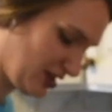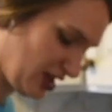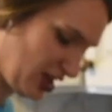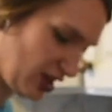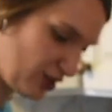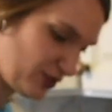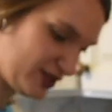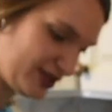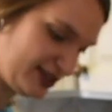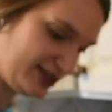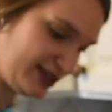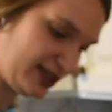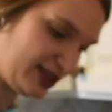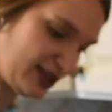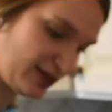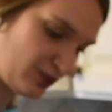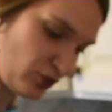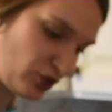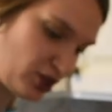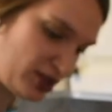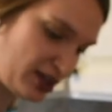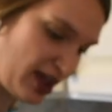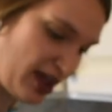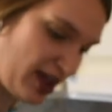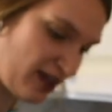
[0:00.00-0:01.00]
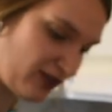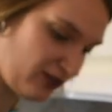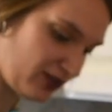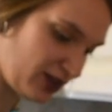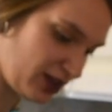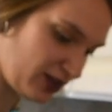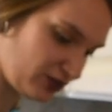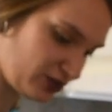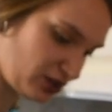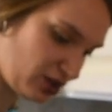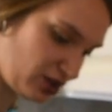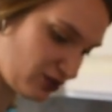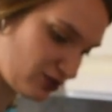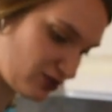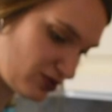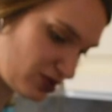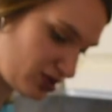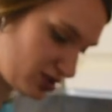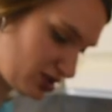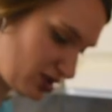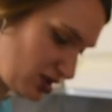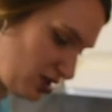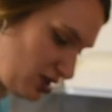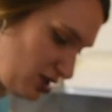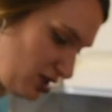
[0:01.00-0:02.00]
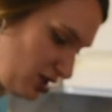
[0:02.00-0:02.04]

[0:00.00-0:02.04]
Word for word: I always think I'm going to have leftovers and